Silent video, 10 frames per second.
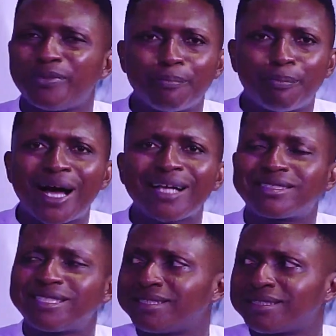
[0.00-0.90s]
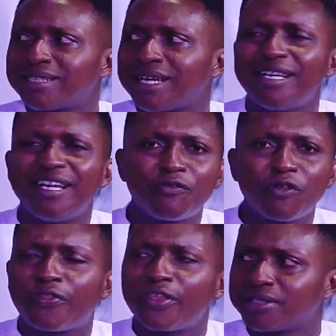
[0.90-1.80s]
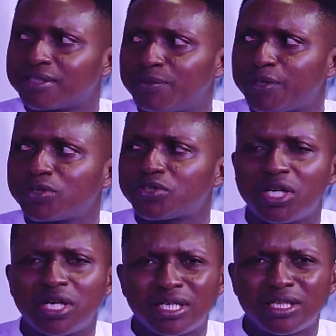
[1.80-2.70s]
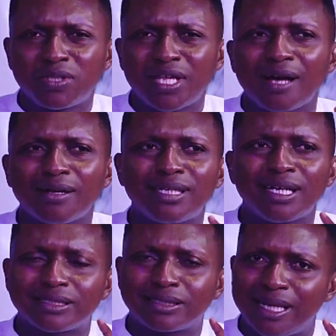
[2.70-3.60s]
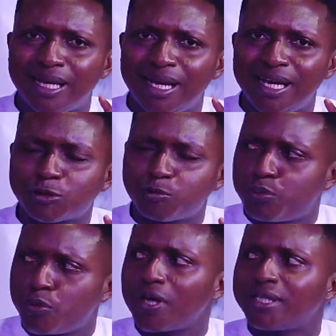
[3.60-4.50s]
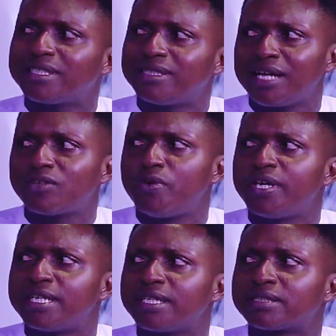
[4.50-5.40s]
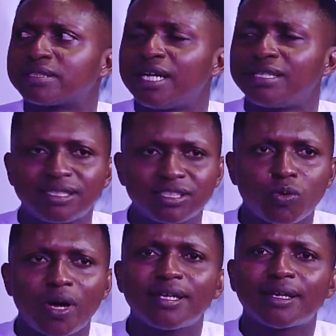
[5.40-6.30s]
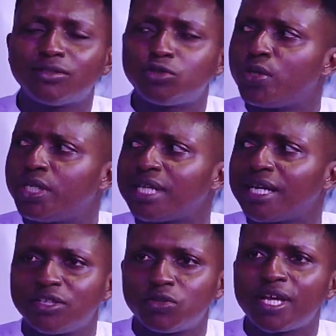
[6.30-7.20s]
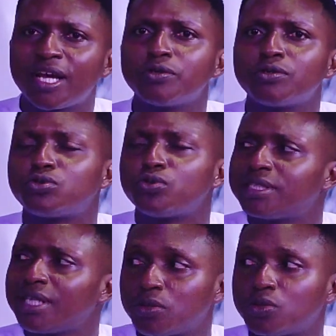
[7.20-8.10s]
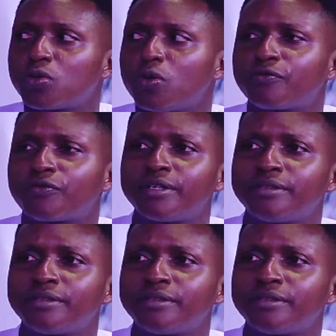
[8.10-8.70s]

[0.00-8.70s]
bad things and evil things, because they are exploiting that weakness, and that is why they can do it, and they know they are going to do it and go scot-free.